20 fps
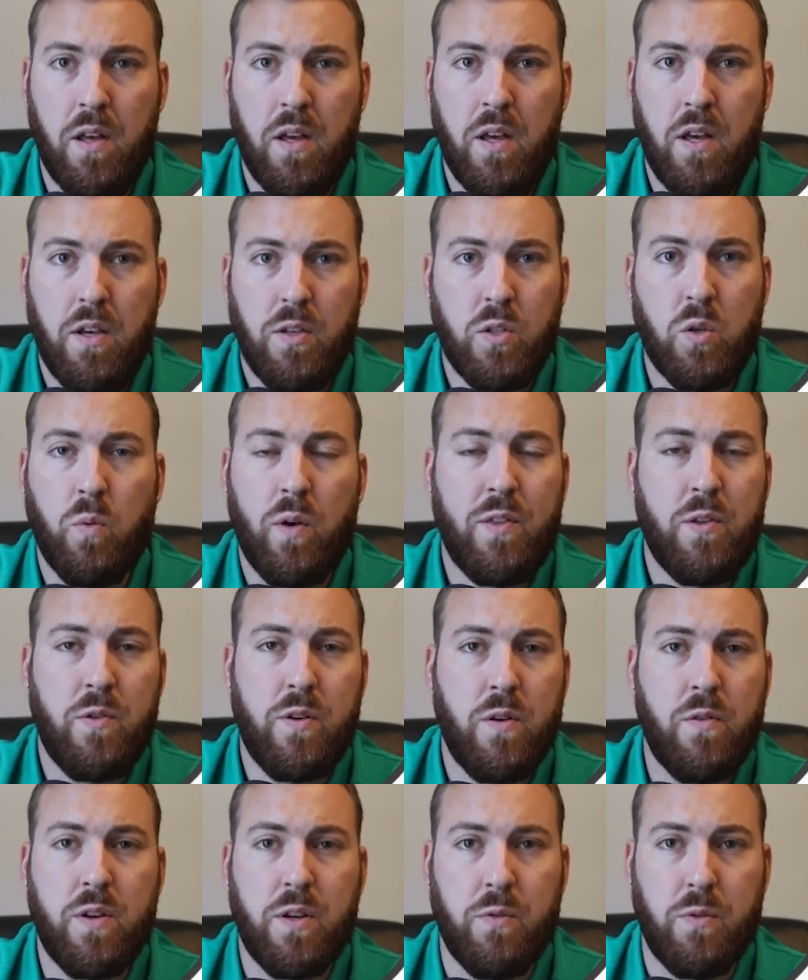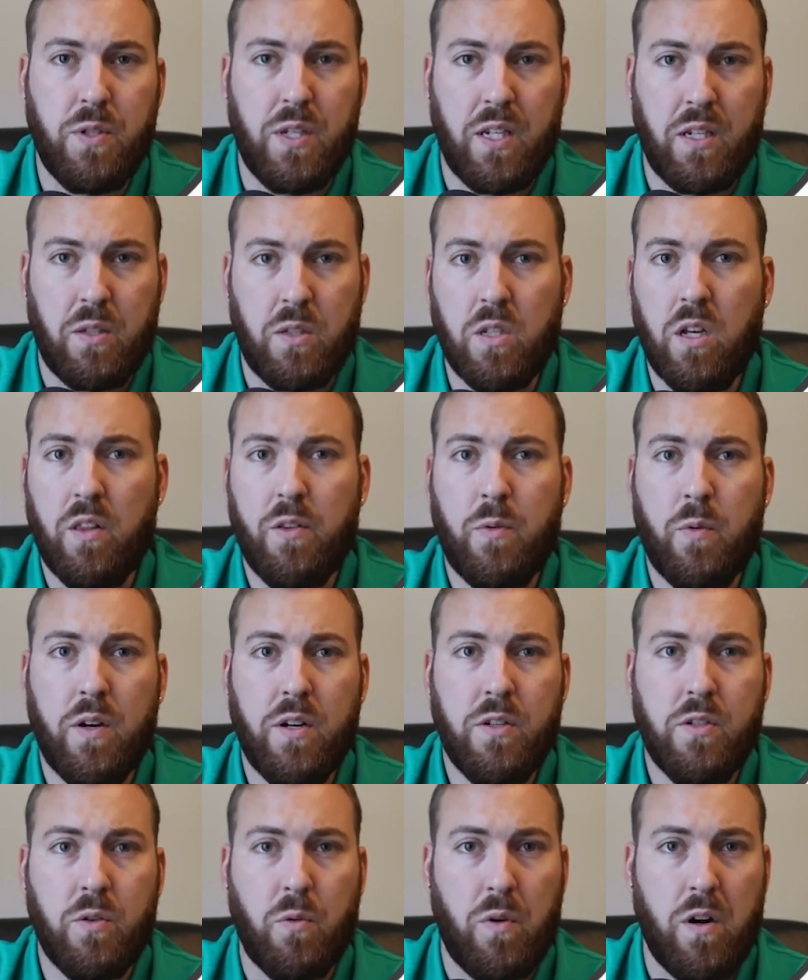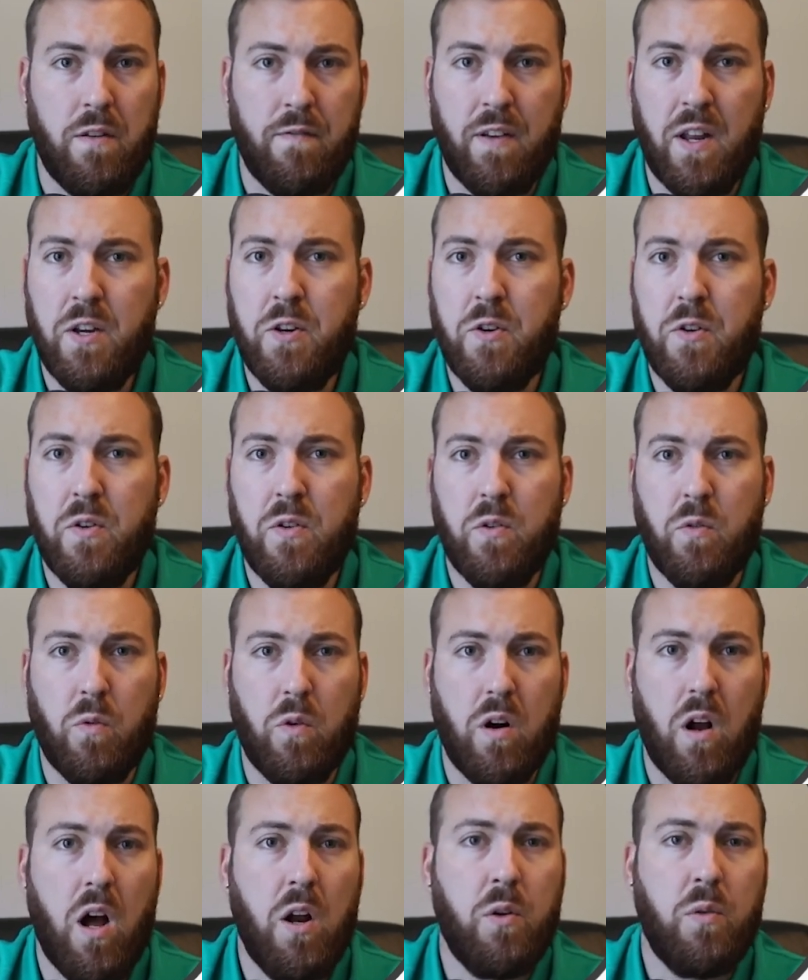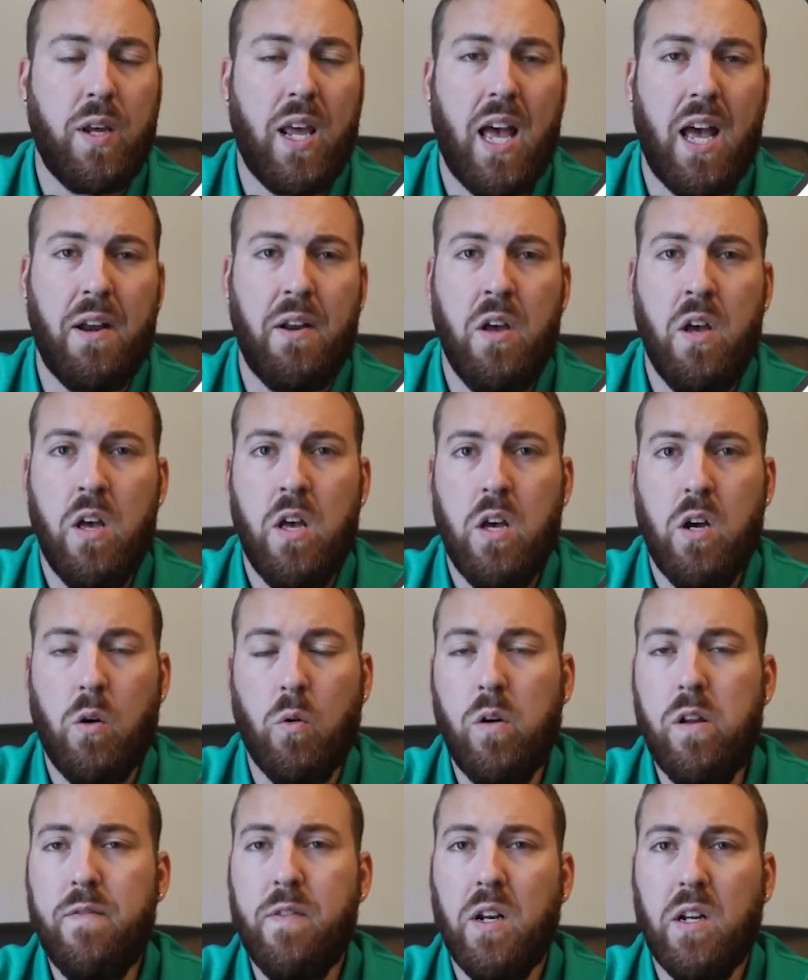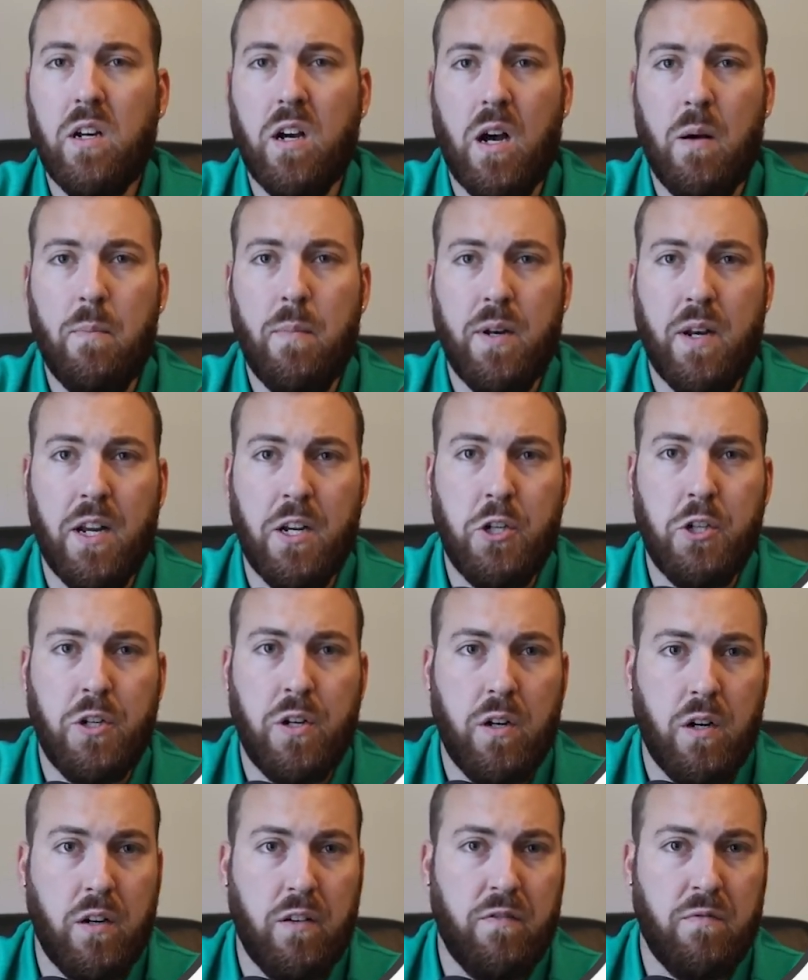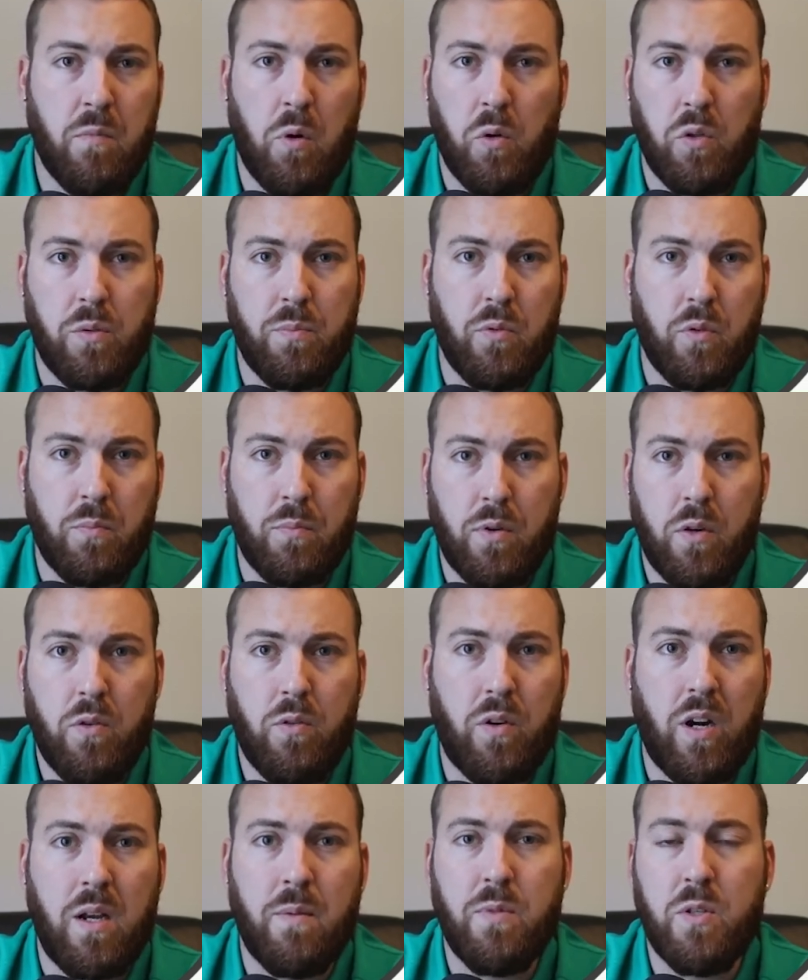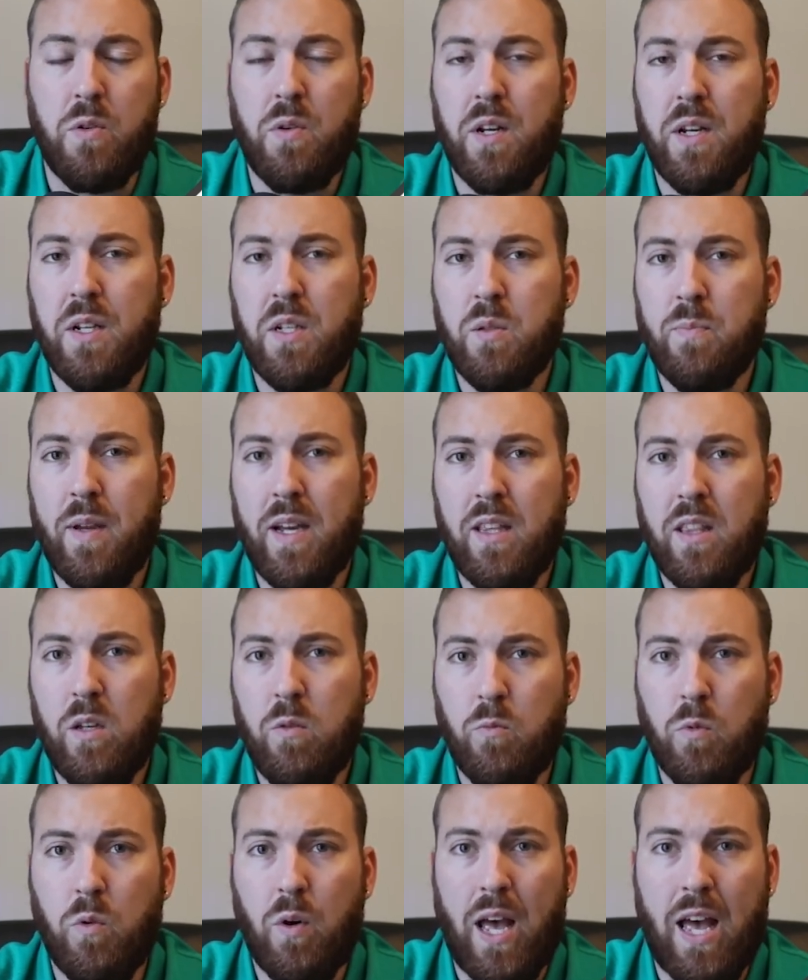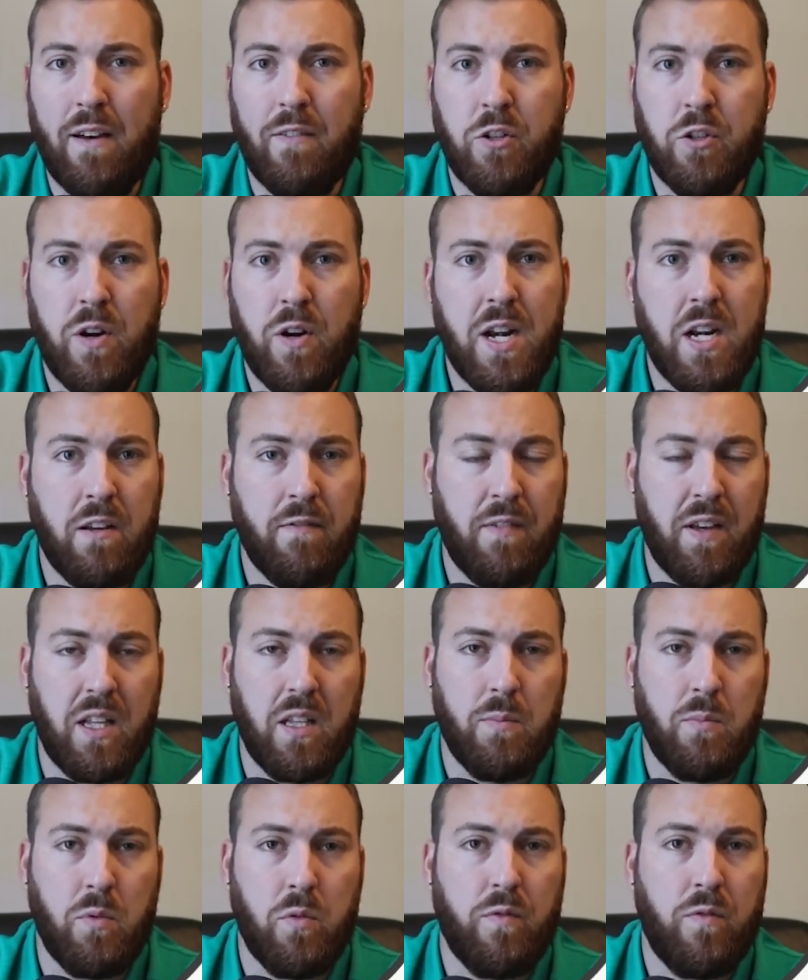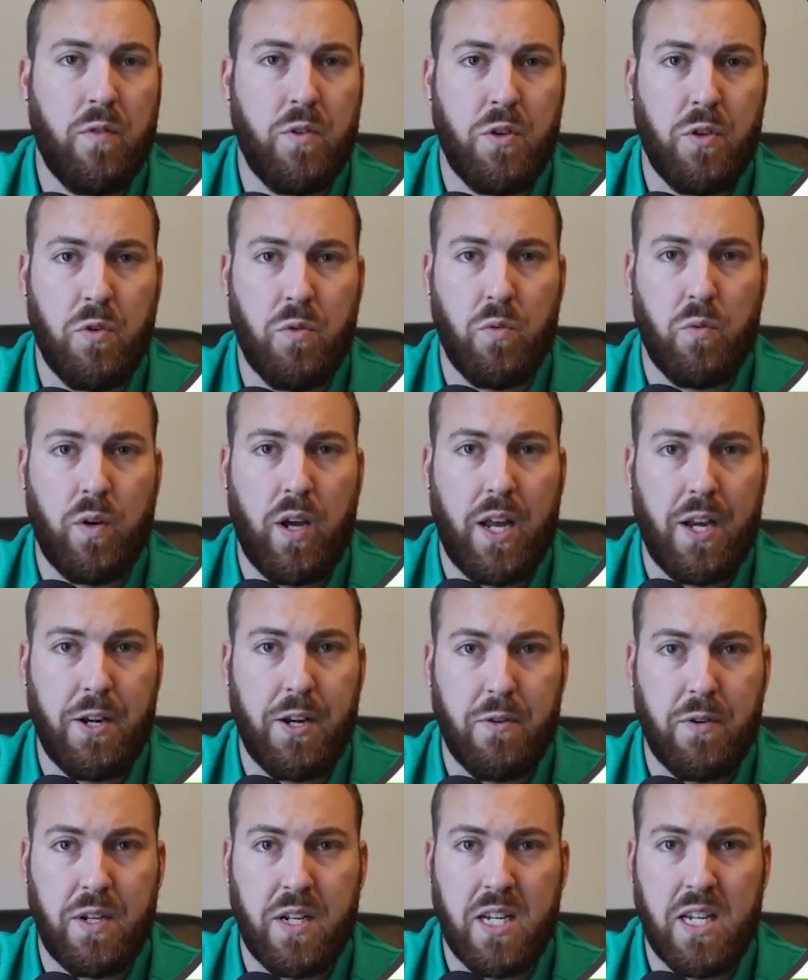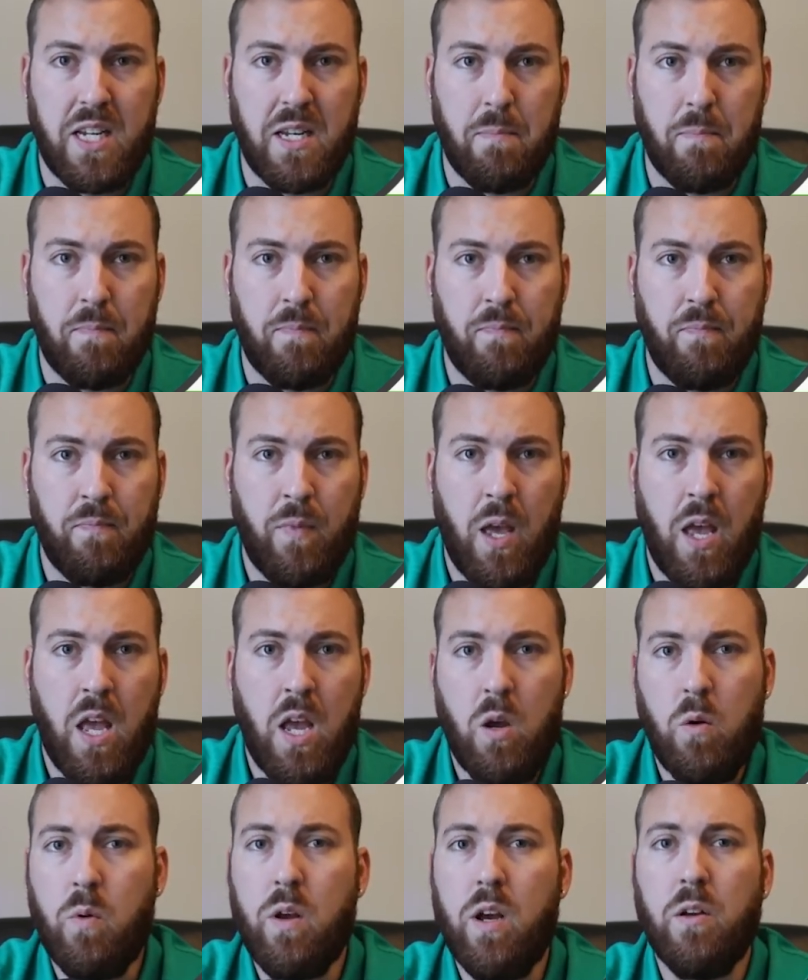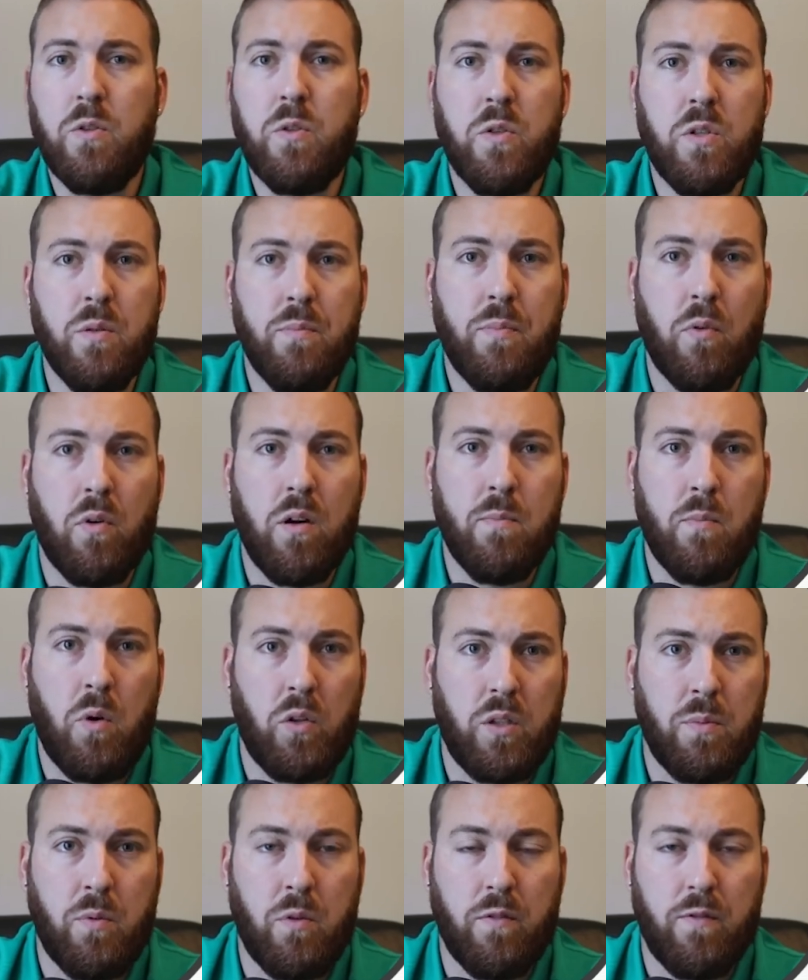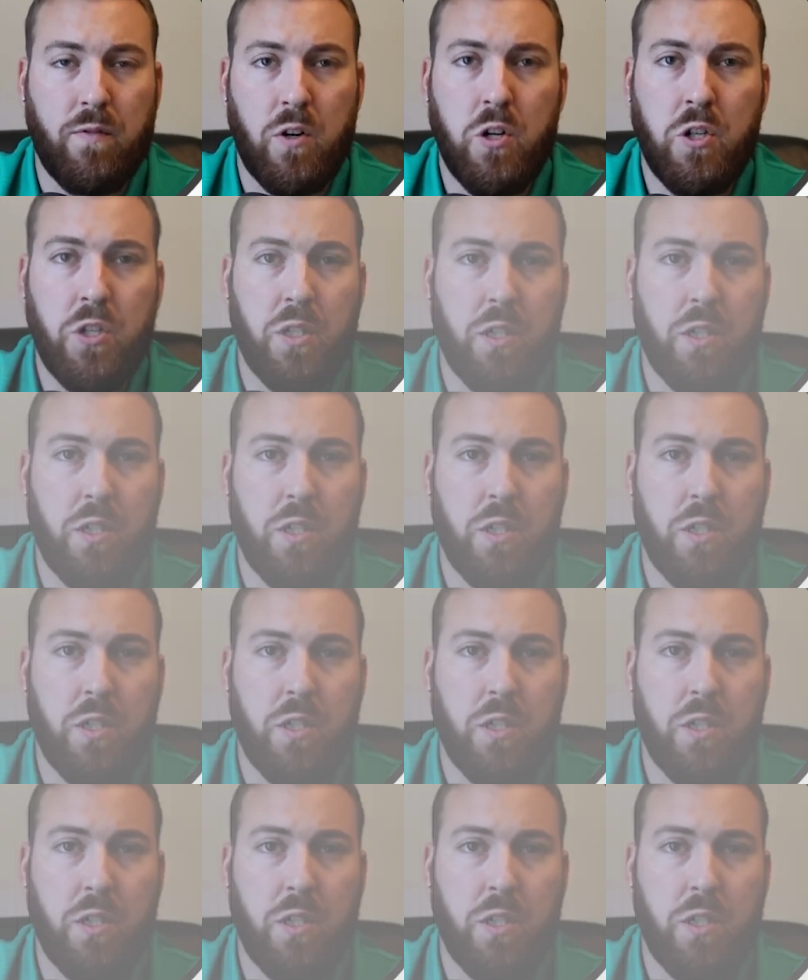So whether you're using SolidWorks or Inventor or AutoCAD, or even a combination of multiple programs, you can expect that we'll have training available for you and your team. We also support multiple versions